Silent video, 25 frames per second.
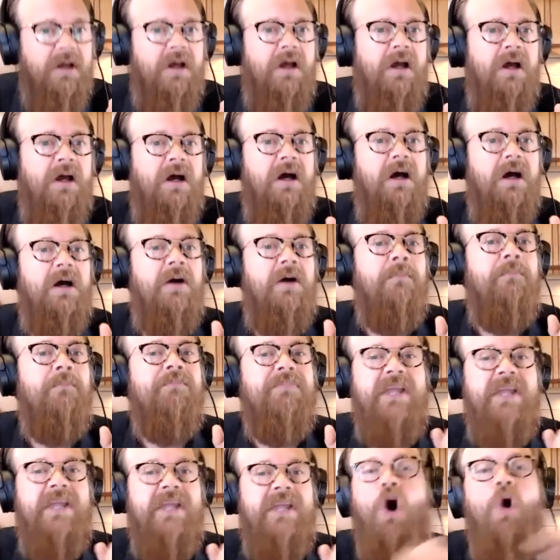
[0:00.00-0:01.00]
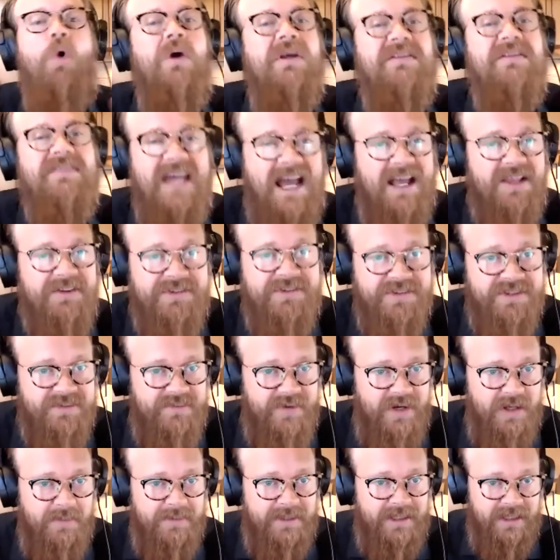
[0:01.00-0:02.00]
and always has since the
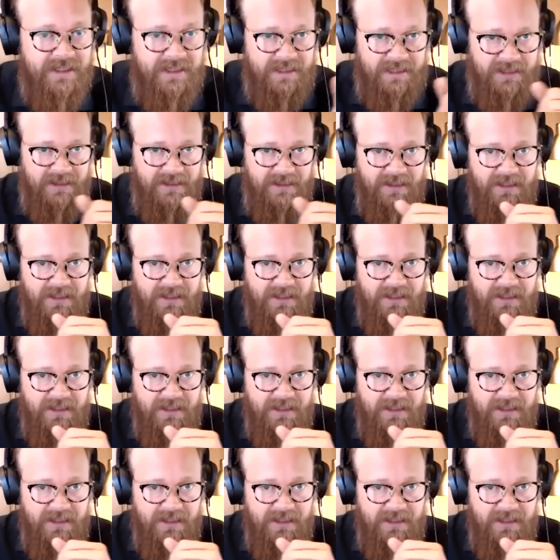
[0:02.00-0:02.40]
very beginning.